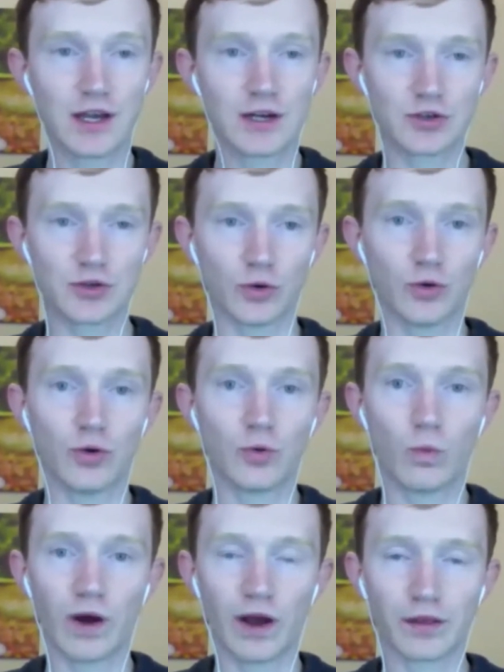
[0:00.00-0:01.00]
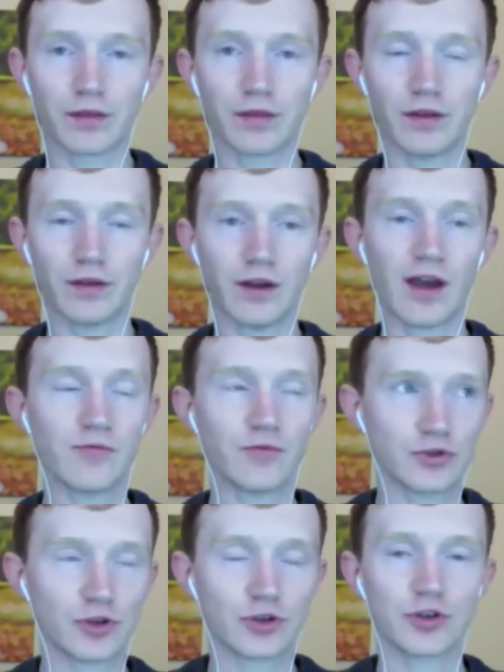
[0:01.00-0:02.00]
So with the
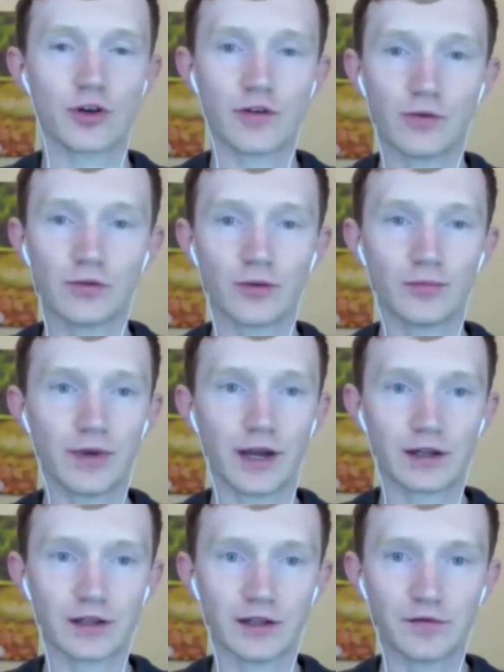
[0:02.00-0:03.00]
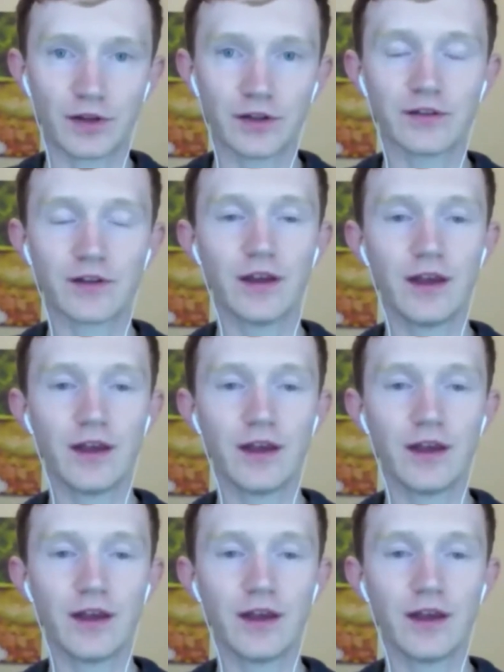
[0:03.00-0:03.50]
infrastructure around him in Cleveland,